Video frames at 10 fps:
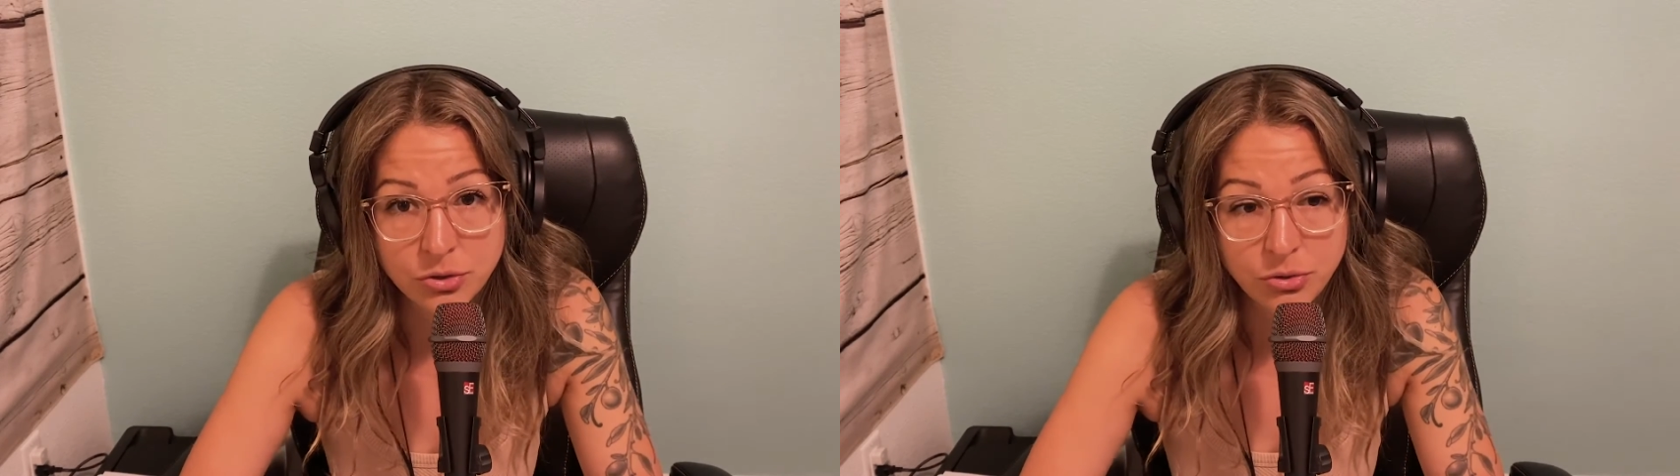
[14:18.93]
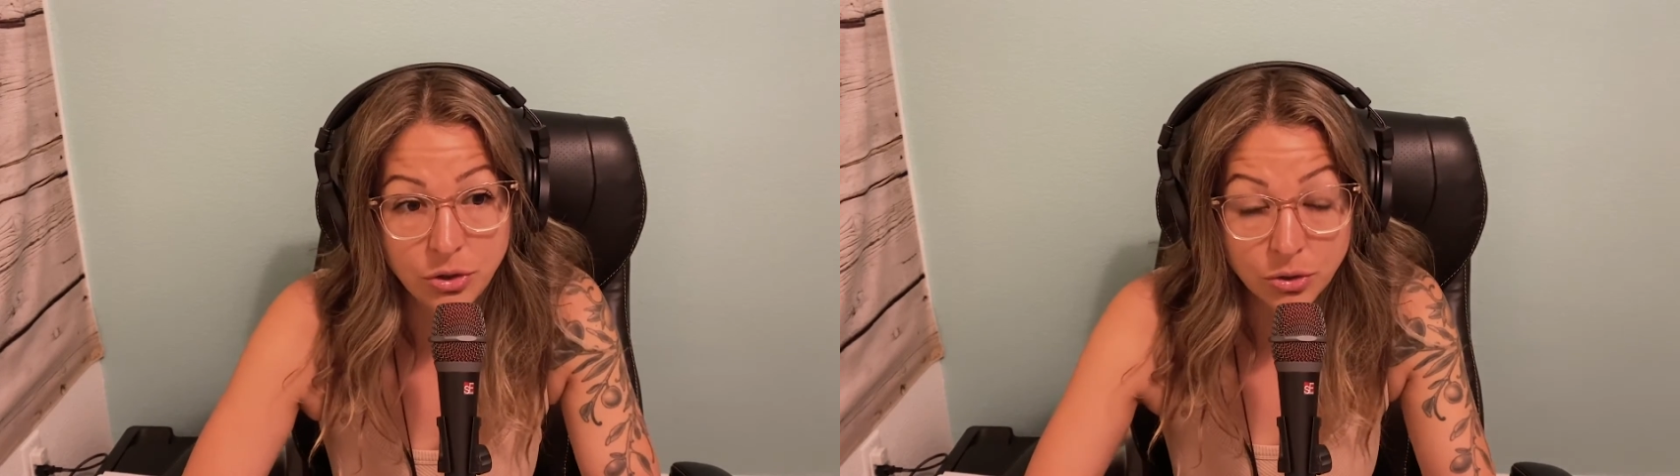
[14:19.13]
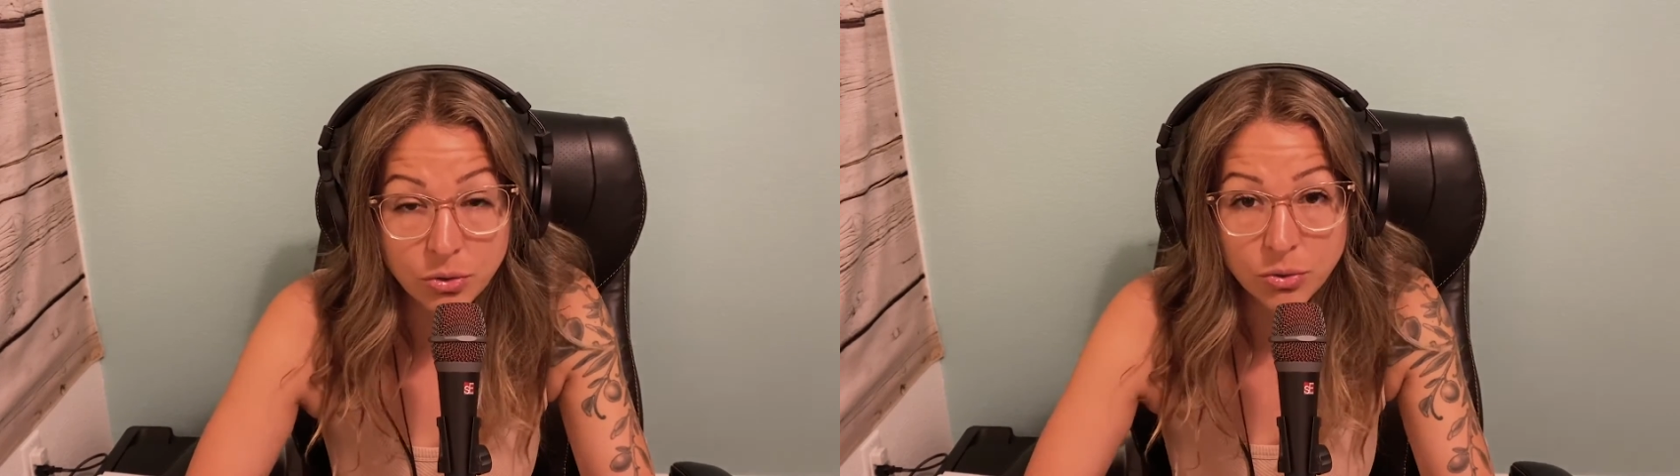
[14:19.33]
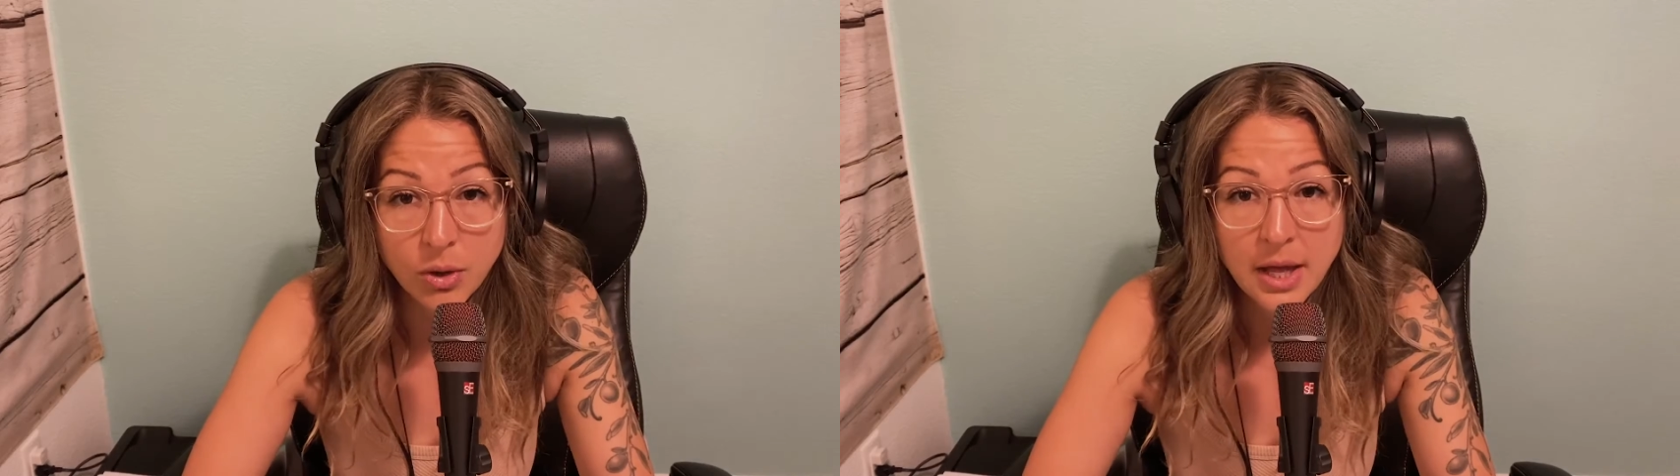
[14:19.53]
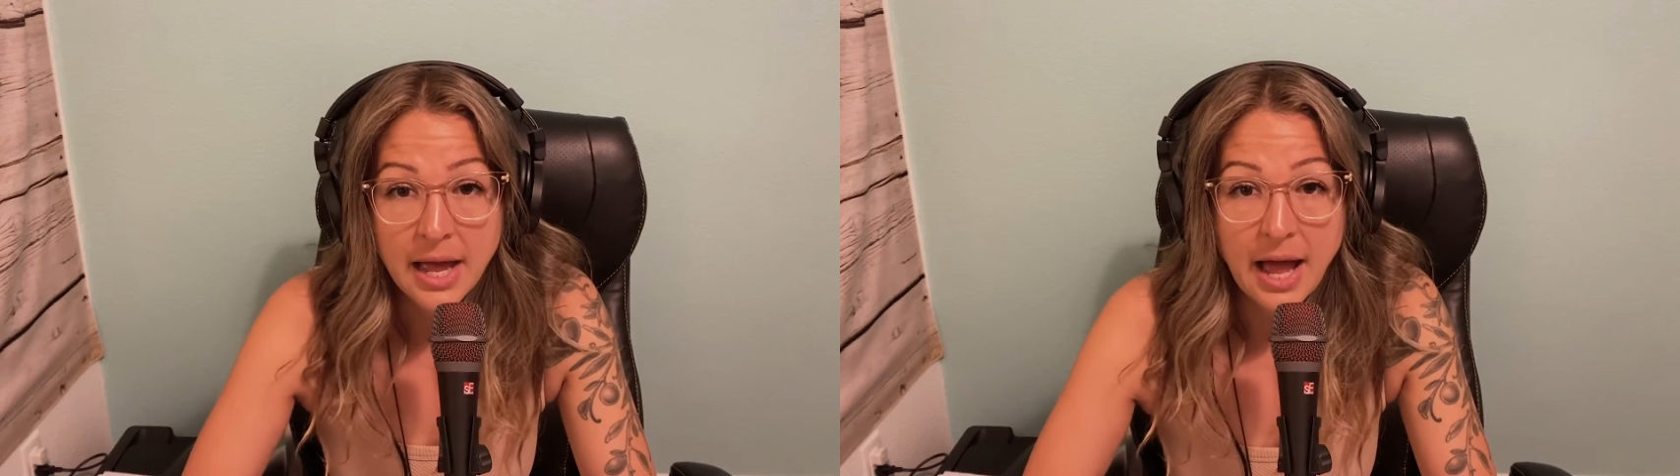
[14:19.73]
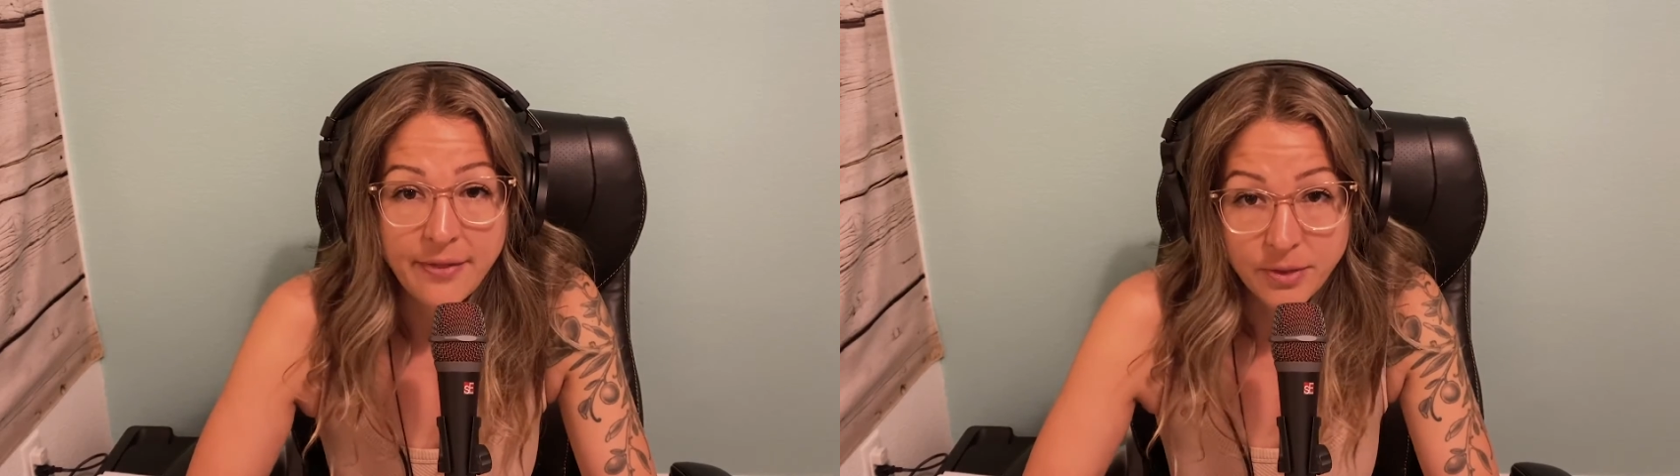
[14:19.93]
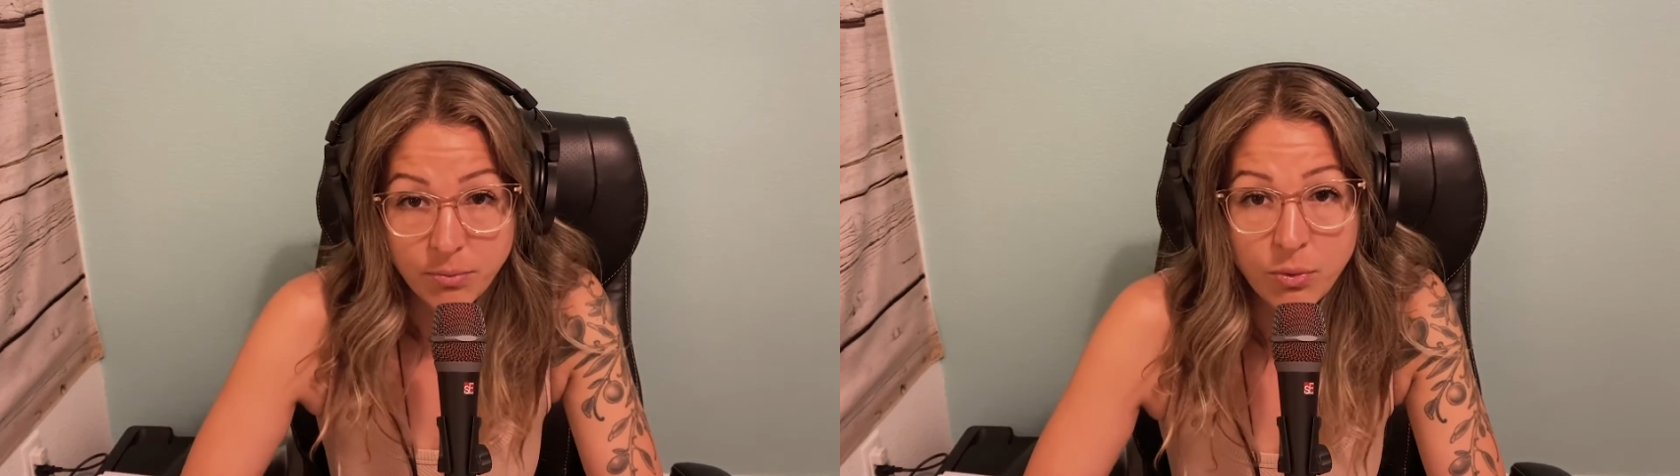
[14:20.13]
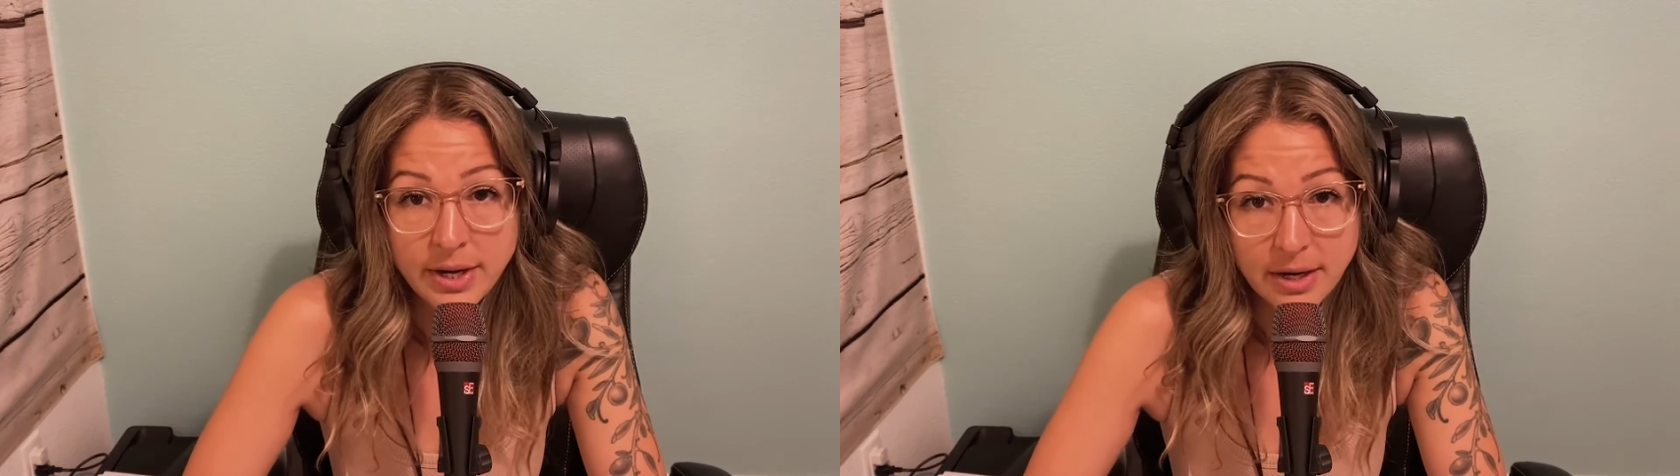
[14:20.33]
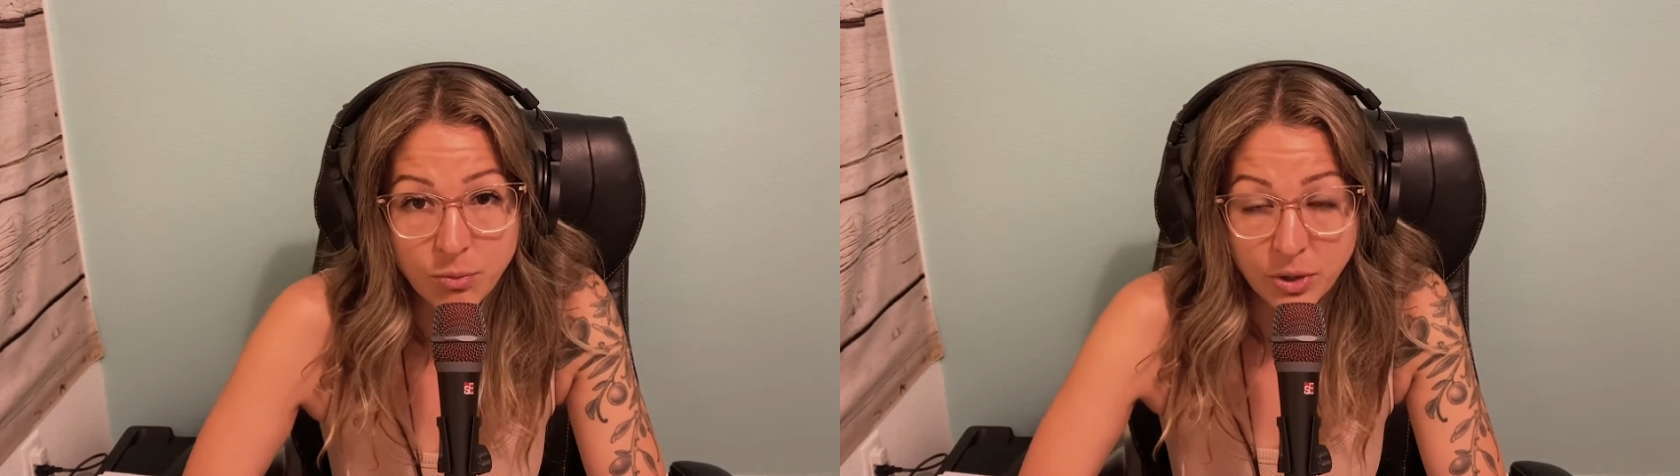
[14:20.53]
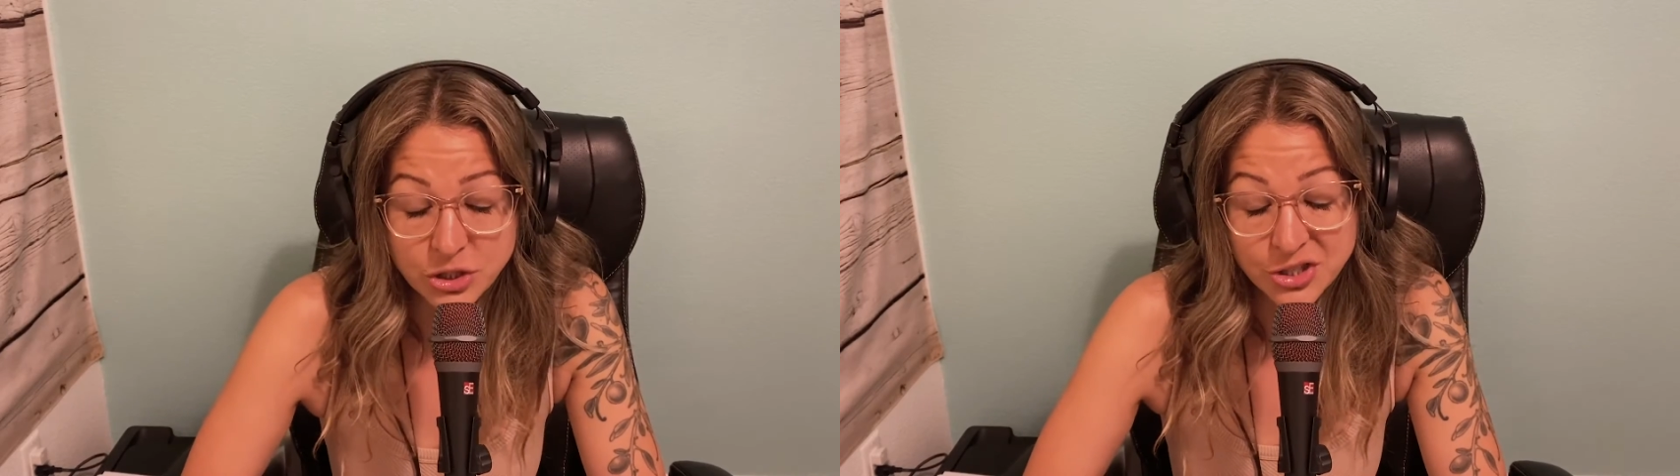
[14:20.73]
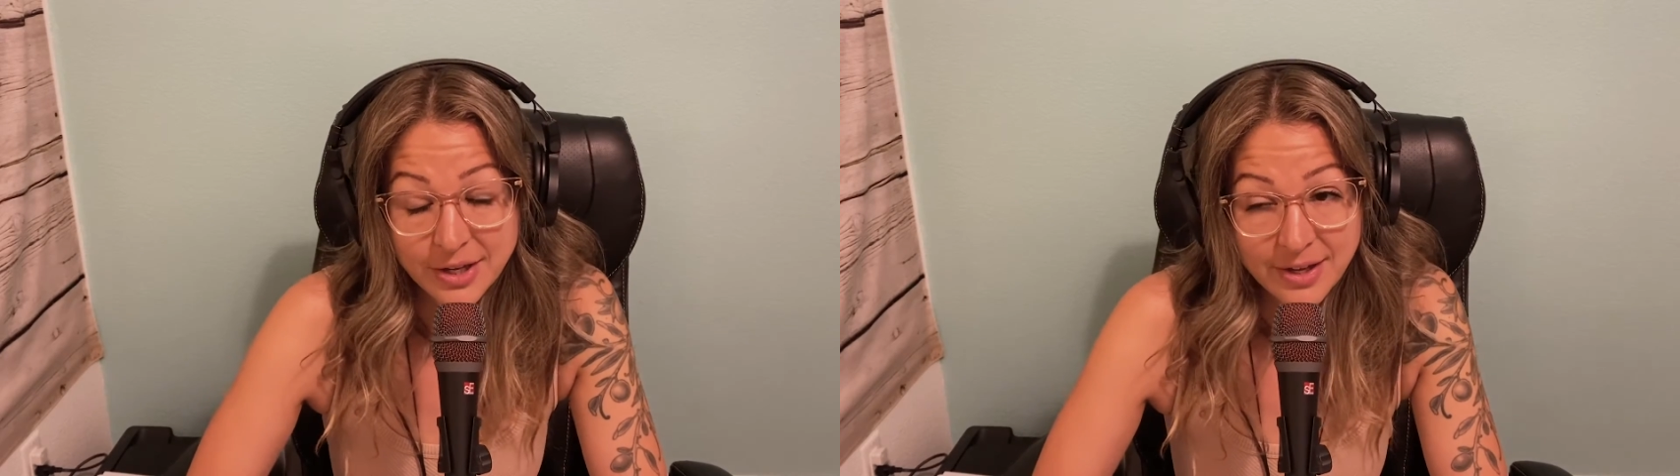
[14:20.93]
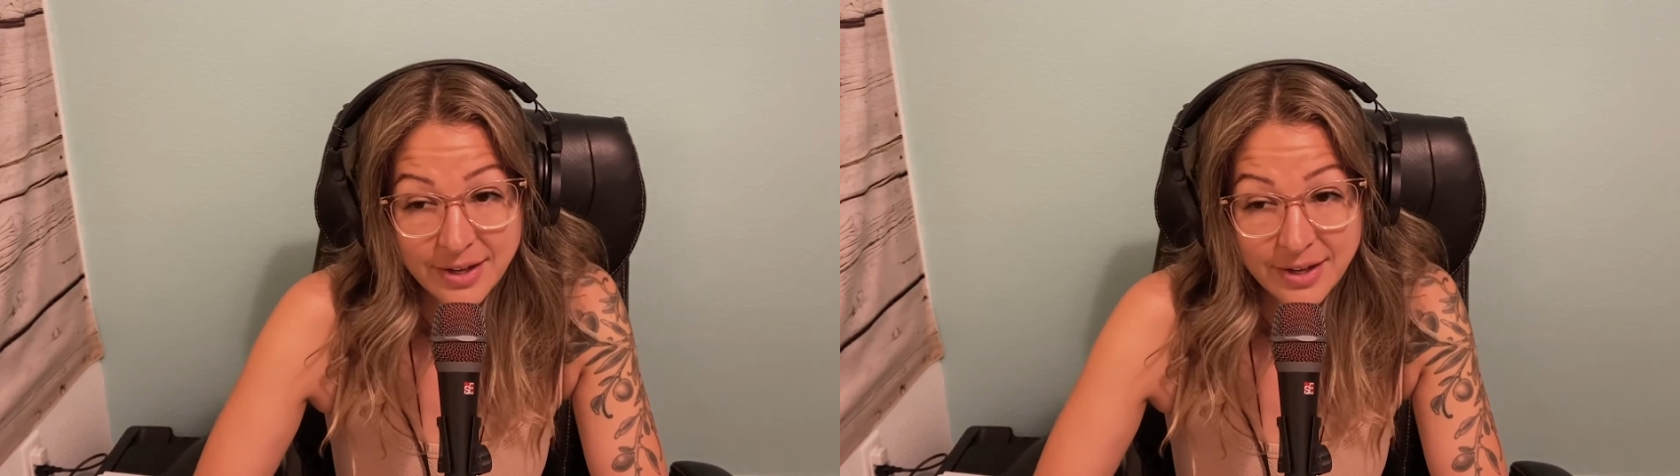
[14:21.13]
you at the point at which